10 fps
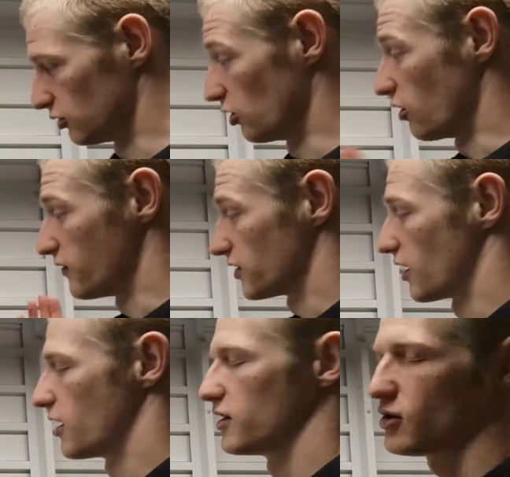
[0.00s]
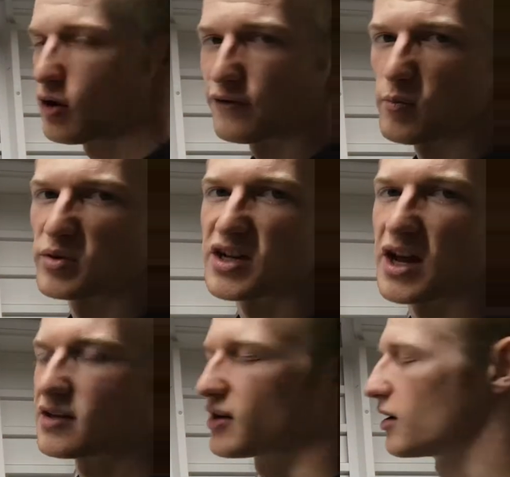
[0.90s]
So obviously go for a
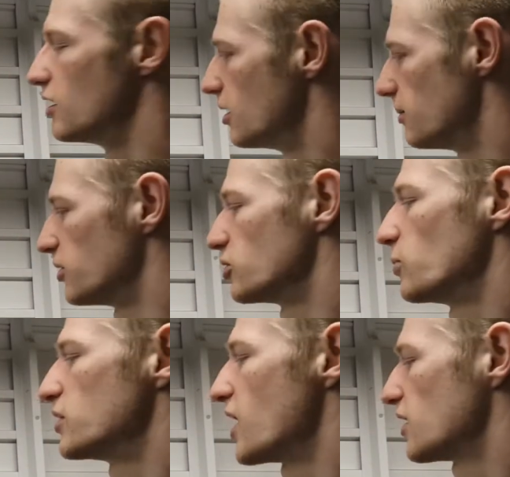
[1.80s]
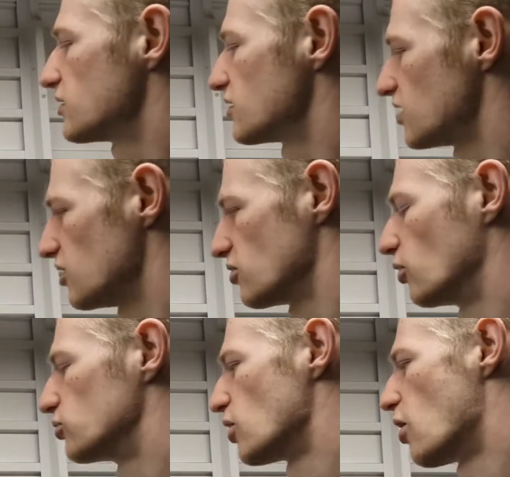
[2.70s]
protector because the protector sits
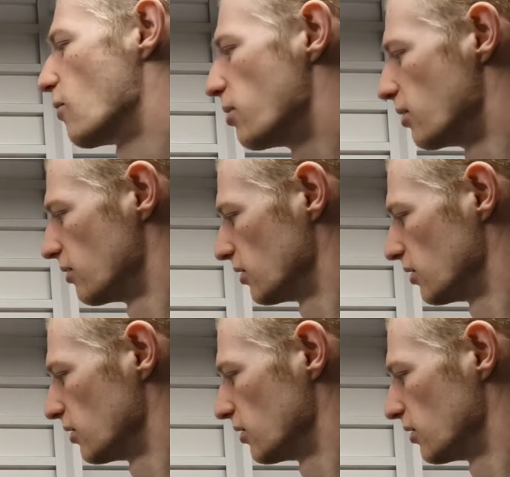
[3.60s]
on top